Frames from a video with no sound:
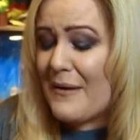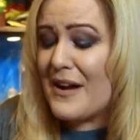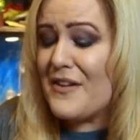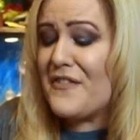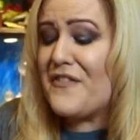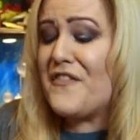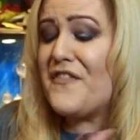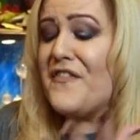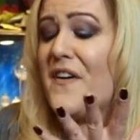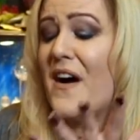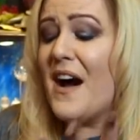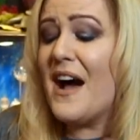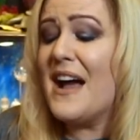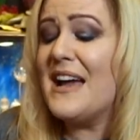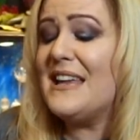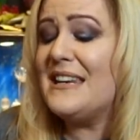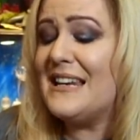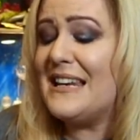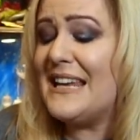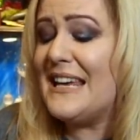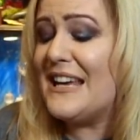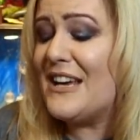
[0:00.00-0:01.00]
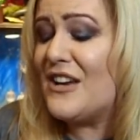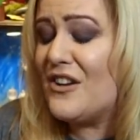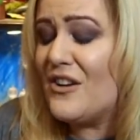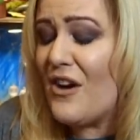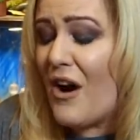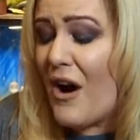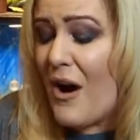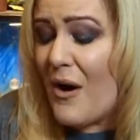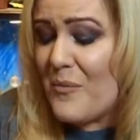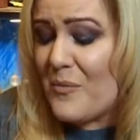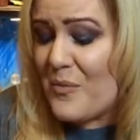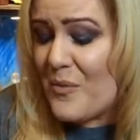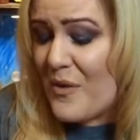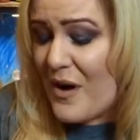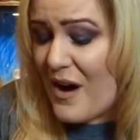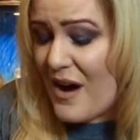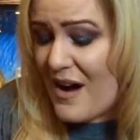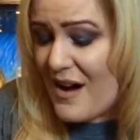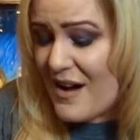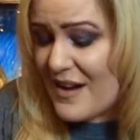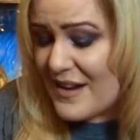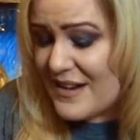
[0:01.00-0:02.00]
I finally got
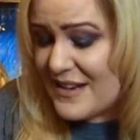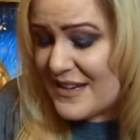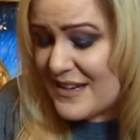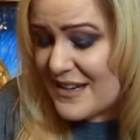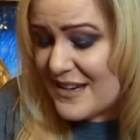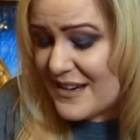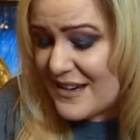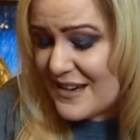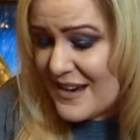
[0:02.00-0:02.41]
one.